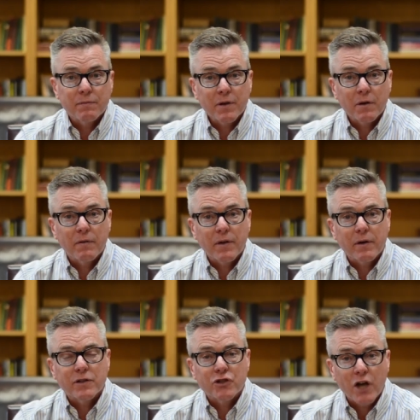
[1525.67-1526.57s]
They're
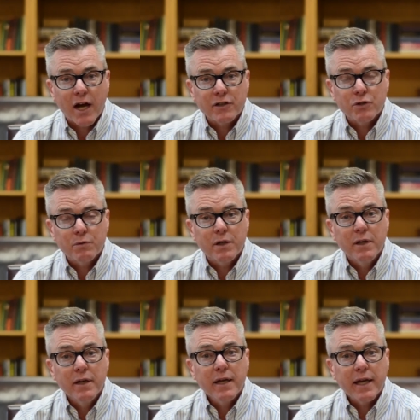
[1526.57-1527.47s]
they're a Joshua
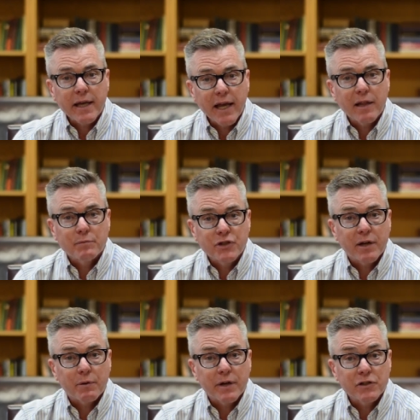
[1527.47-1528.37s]
and Caleb
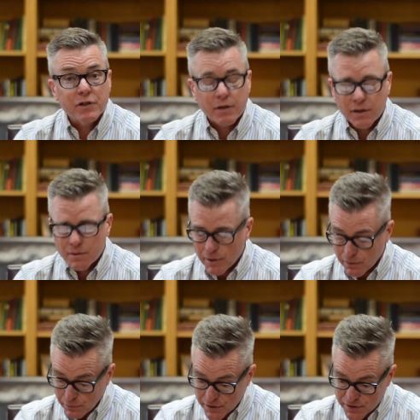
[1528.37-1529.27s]
generation that's
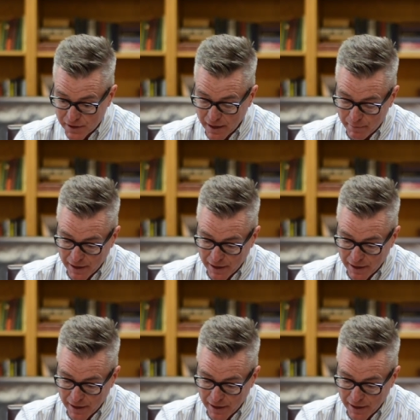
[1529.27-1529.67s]
being risen up,